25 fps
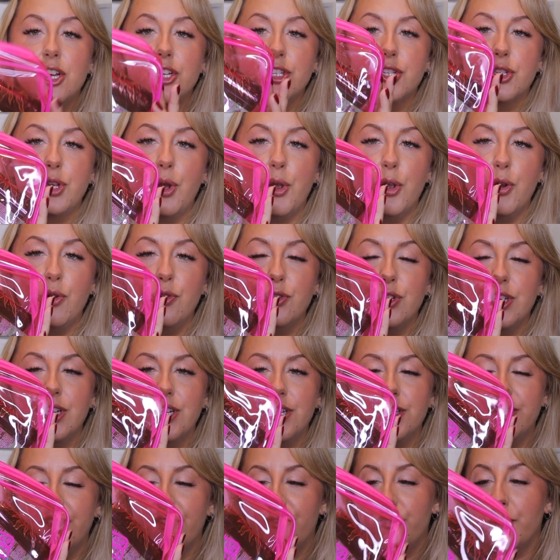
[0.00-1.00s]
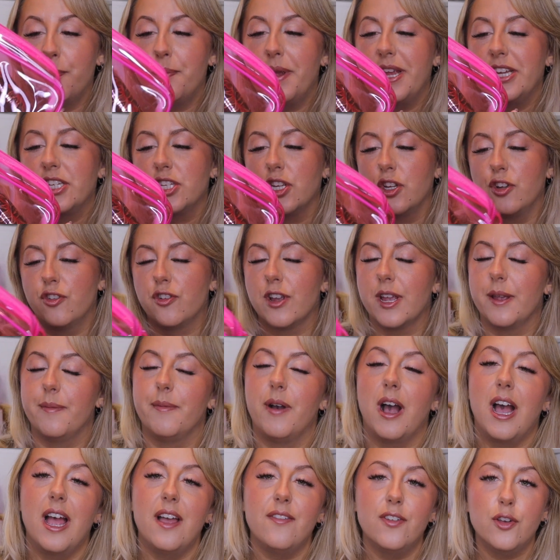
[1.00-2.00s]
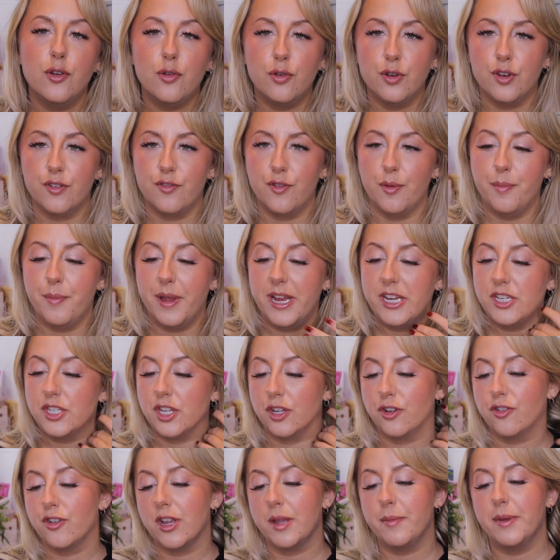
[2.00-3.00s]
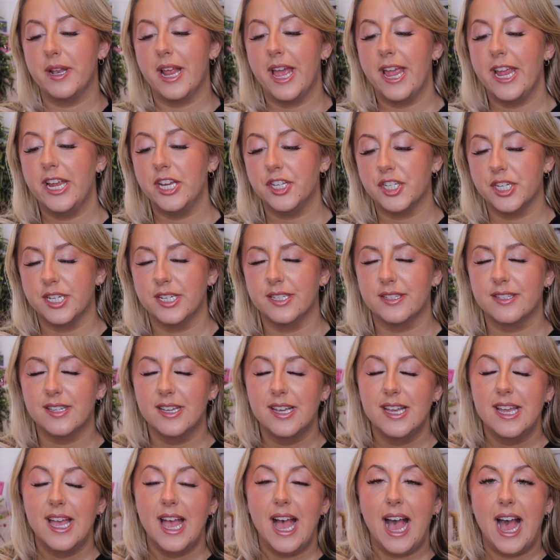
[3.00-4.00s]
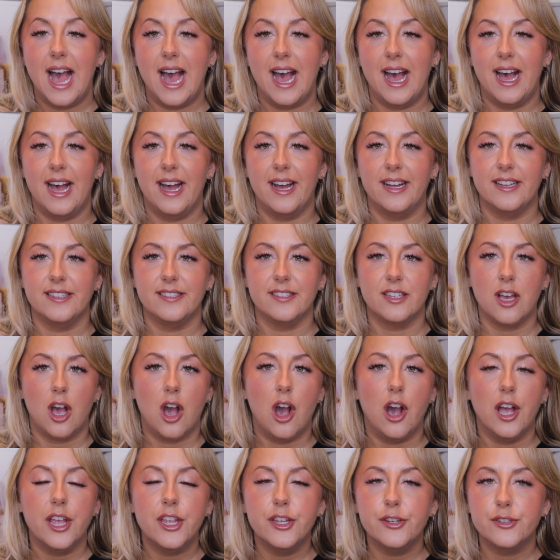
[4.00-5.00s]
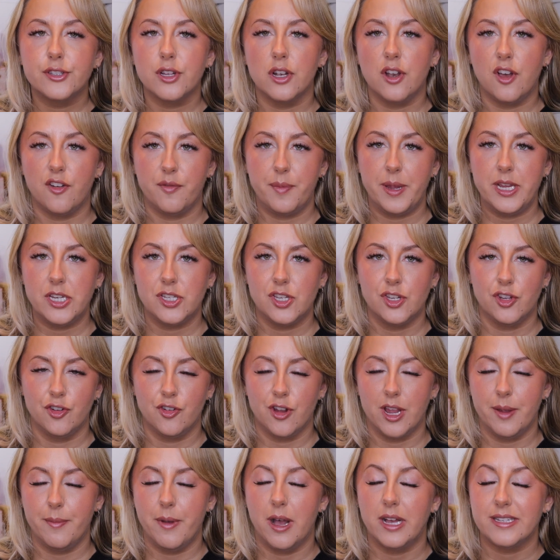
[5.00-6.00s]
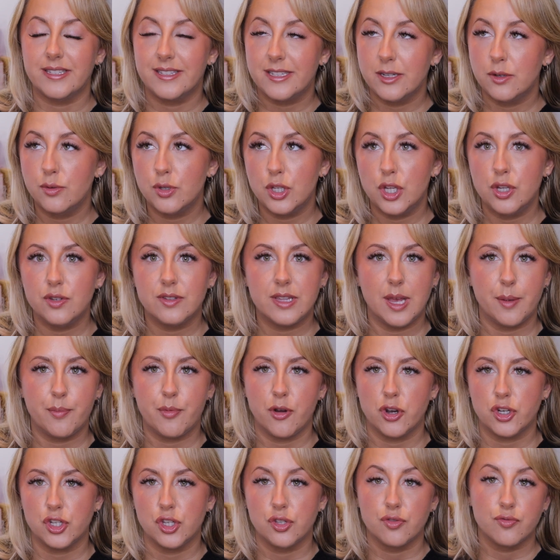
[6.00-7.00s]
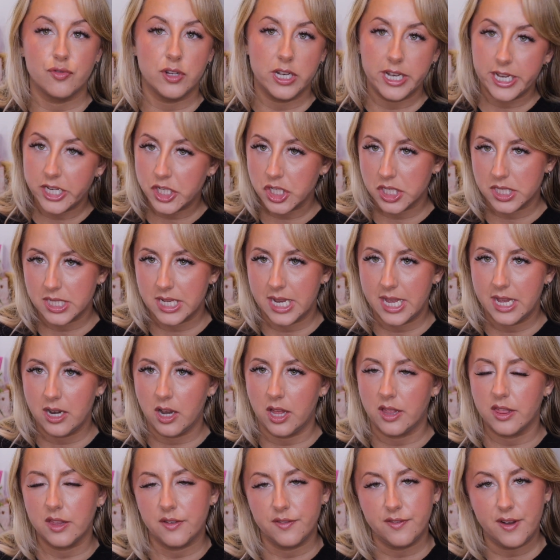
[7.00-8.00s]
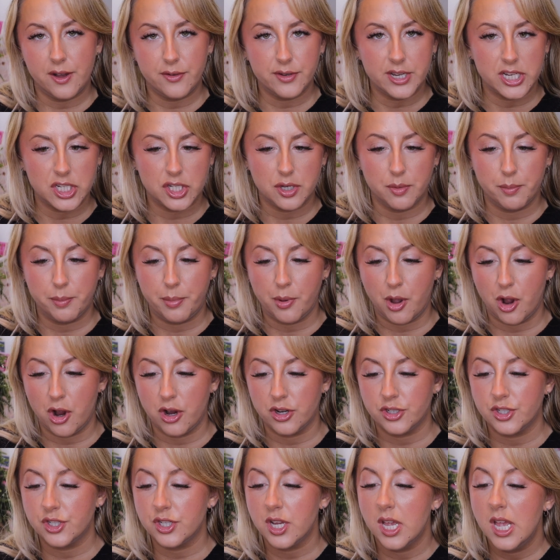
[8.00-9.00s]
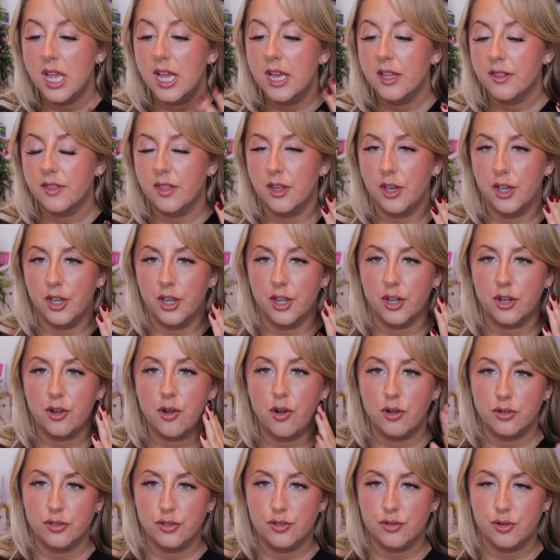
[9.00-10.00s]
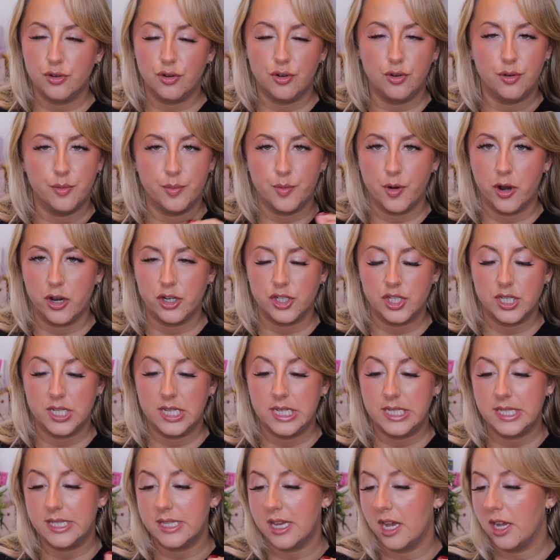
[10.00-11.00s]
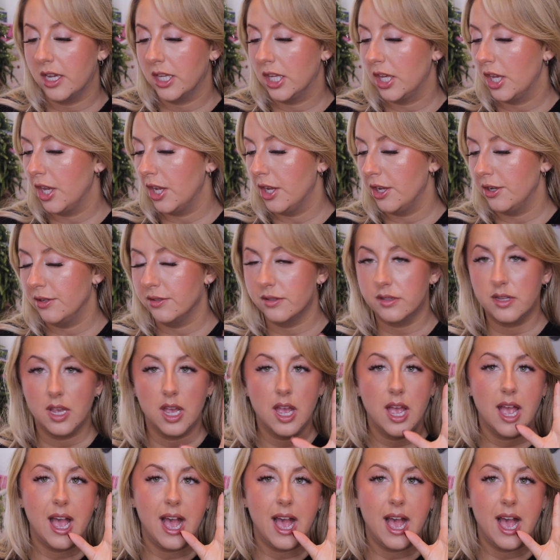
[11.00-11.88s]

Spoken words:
So I ordered from Peach and Cream. I haven't ordered from Peach and Cream in ages, and I used to love Peach and Cream. I still use their brushes religiously, like the foundation brush, the contour brushes that I use.